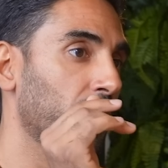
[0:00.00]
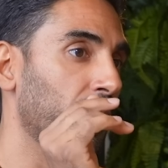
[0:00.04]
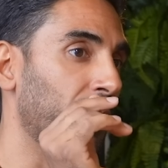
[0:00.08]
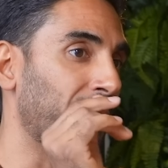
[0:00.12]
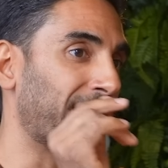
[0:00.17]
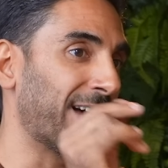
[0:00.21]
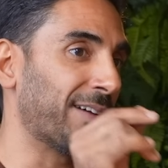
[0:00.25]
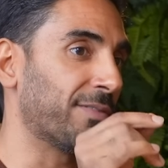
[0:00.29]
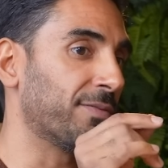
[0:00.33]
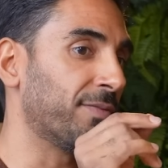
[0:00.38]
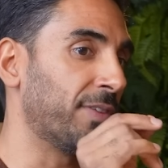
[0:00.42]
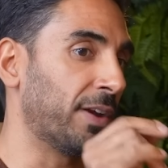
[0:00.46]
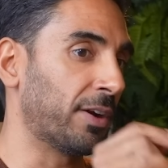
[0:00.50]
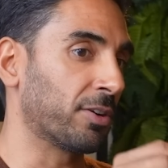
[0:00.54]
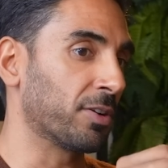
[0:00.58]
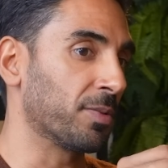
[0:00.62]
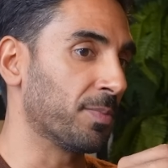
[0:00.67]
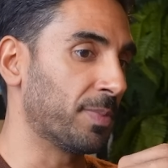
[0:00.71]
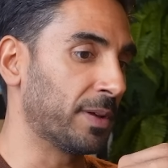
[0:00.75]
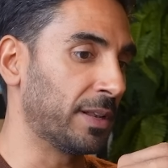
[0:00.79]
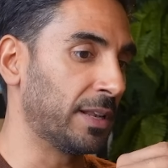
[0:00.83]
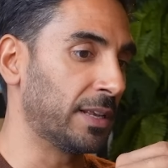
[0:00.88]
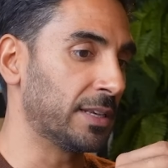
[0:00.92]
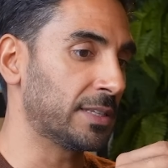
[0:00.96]
that
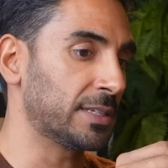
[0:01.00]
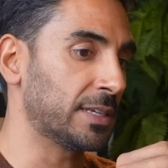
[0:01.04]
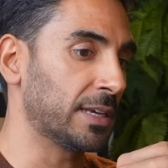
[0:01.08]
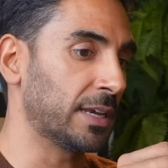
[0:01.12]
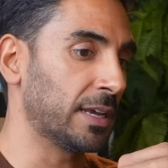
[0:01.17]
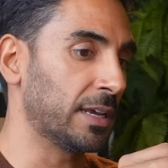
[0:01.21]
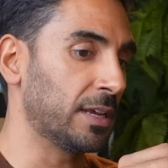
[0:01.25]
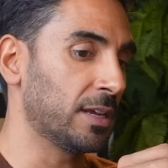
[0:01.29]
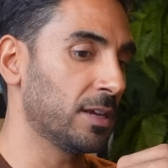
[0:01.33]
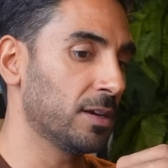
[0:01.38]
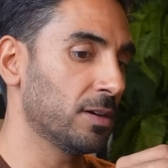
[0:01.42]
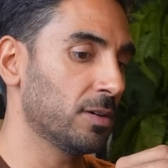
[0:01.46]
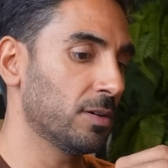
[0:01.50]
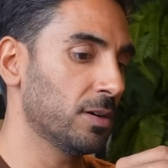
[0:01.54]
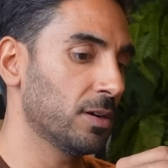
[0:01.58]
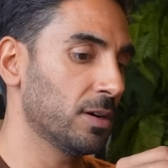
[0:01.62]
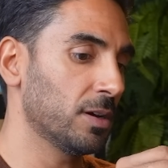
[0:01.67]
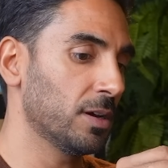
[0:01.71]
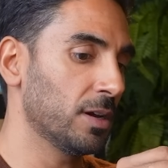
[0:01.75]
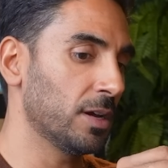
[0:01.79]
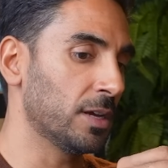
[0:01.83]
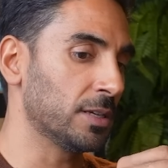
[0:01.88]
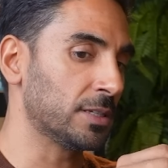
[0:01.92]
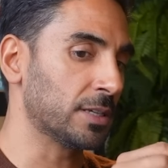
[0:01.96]
variability,
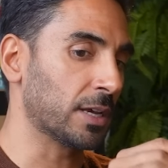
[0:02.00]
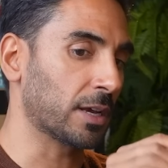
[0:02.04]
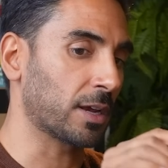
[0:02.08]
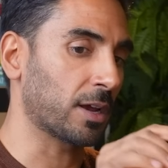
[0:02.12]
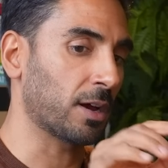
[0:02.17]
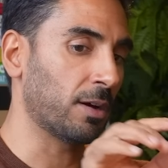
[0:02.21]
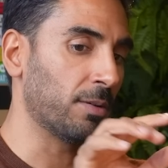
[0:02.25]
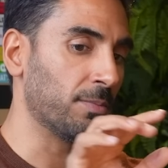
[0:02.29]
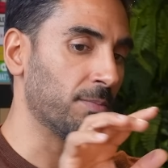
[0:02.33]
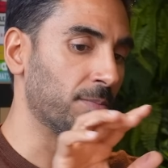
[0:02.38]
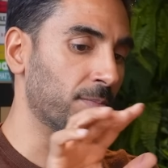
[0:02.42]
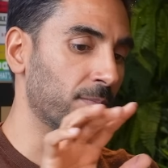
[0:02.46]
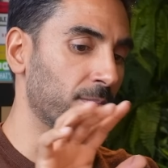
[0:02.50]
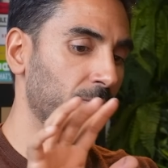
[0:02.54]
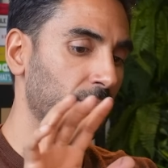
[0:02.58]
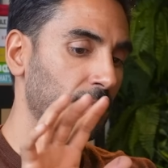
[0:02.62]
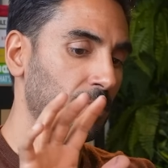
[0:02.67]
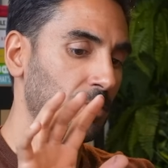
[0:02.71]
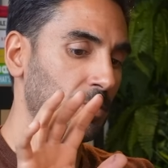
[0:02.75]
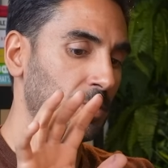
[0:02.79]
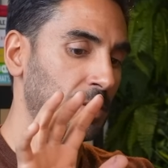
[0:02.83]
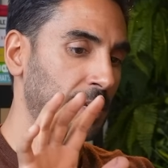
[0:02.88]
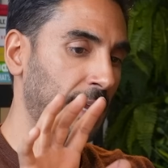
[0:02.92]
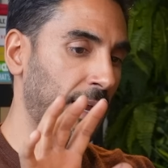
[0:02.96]
is it come
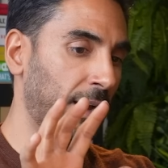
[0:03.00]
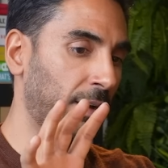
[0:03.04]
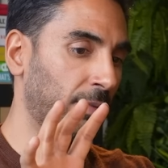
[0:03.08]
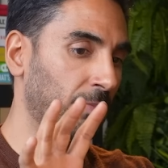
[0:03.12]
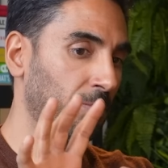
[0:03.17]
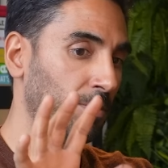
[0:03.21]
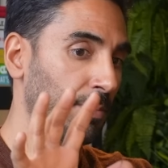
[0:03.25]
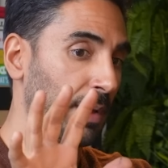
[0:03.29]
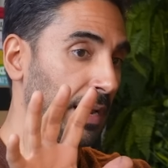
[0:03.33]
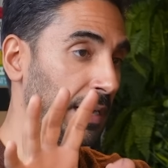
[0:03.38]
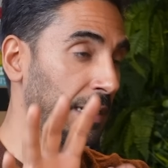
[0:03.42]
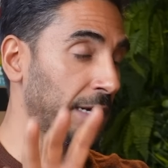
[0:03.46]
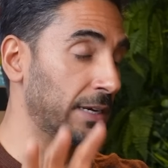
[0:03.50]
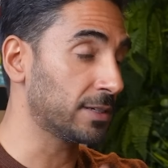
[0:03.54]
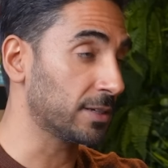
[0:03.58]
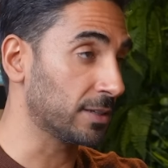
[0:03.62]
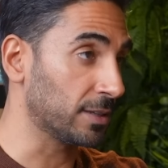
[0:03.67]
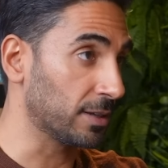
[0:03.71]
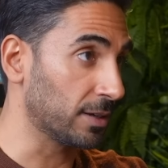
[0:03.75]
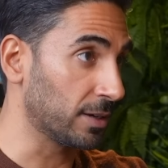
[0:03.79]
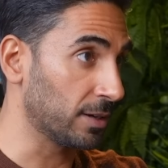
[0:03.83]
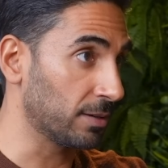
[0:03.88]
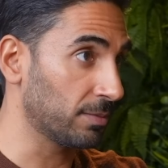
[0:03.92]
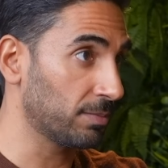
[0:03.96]
down mainly
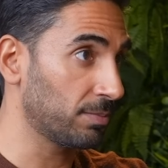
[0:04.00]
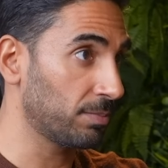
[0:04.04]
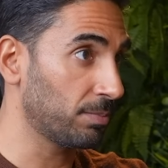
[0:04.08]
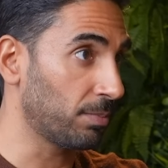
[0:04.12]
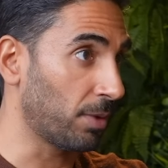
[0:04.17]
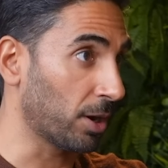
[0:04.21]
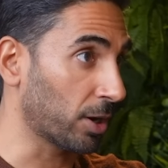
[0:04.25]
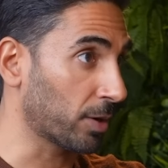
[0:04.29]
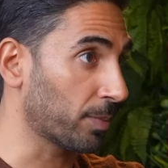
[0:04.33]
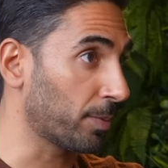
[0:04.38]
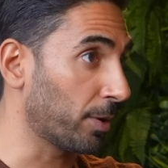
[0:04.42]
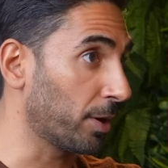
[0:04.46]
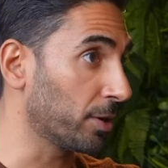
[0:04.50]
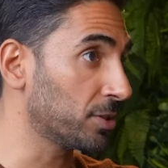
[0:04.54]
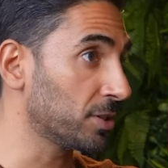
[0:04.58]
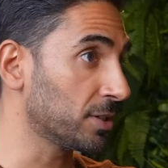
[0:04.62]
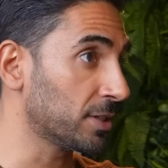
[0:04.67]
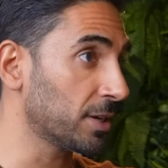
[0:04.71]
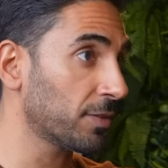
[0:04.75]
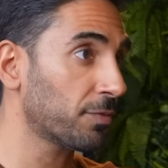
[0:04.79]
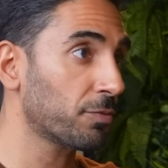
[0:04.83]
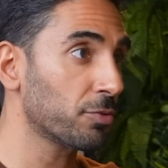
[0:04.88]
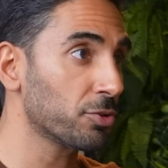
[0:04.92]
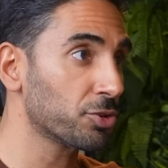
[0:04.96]
to the
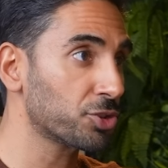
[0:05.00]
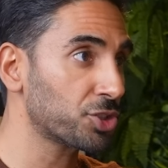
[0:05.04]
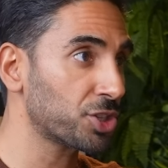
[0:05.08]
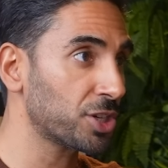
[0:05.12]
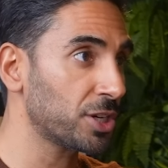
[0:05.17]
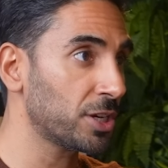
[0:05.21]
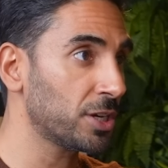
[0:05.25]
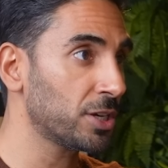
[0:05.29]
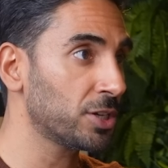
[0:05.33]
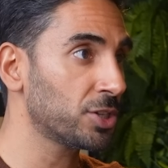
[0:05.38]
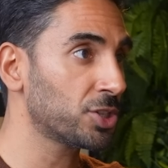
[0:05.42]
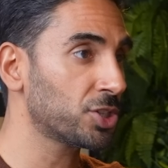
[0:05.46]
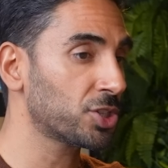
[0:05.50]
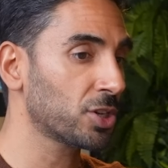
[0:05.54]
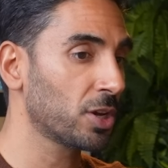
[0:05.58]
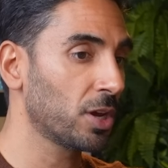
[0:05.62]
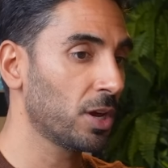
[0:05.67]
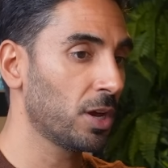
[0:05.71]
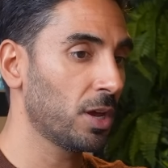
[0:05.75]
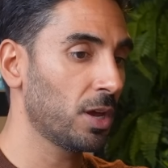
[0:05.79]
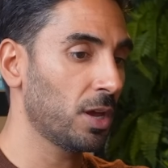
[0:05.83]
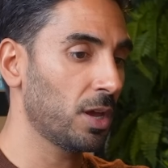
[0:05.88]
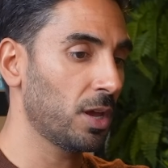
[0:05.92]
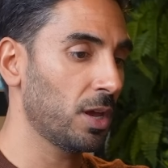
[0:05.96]
microbiota differences?
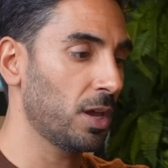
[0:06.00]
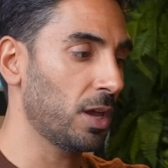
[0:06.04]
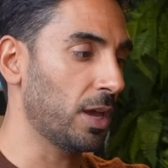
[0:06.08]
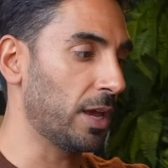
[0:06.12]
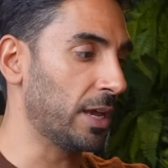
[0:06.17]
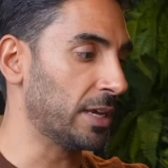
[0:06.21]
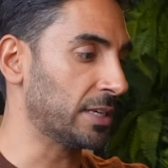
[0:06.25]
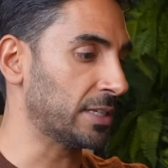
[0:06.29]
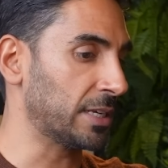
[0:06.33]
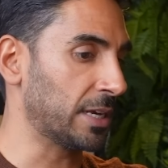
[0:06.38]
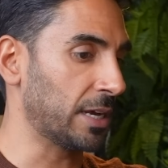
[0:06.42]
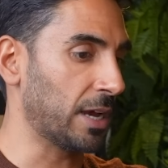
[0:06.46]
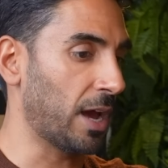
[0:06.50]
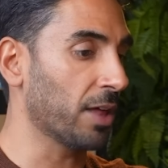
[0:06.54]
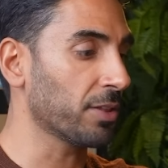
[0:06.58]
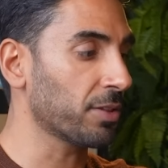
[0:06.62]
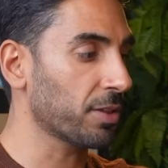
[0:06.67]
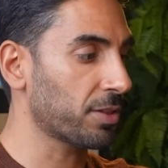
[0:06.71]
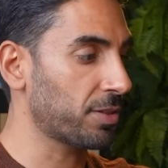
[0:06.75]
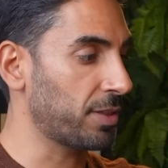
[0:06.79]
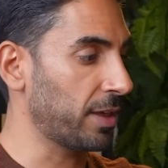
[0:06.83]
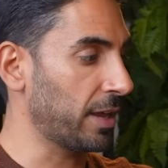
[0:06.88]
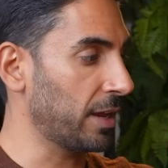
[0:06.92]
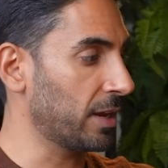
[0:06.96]
Is it
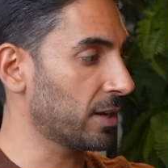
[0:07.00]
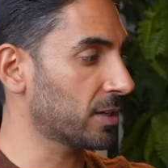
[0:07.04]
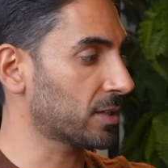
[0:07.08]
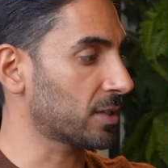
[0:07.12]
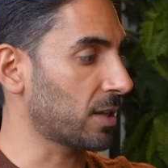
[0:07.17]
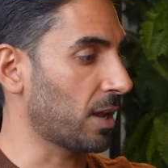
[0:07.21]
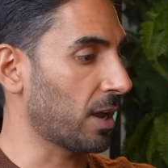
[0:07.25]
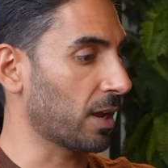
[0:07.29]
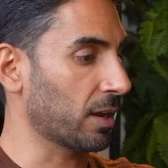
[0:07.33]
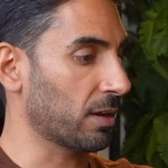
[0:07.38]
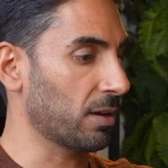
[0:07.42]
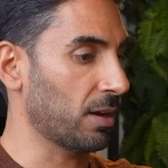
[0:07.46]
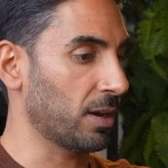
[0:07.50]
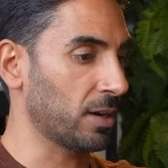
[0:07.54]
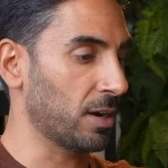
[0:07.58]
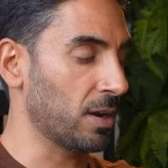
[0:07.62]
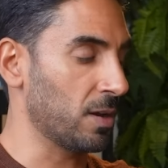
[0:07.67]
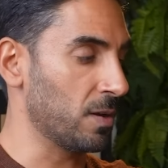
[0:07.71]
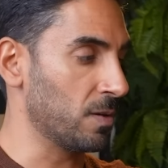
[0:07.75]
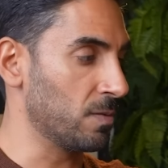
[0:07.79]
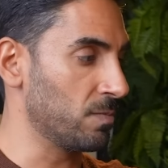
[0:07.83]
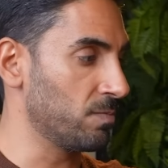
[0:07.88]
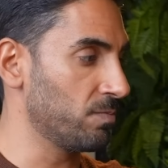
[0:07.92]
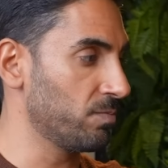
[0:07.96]
other things like I
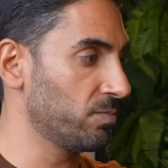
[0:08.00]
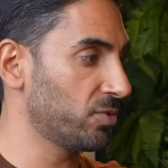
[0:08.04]
know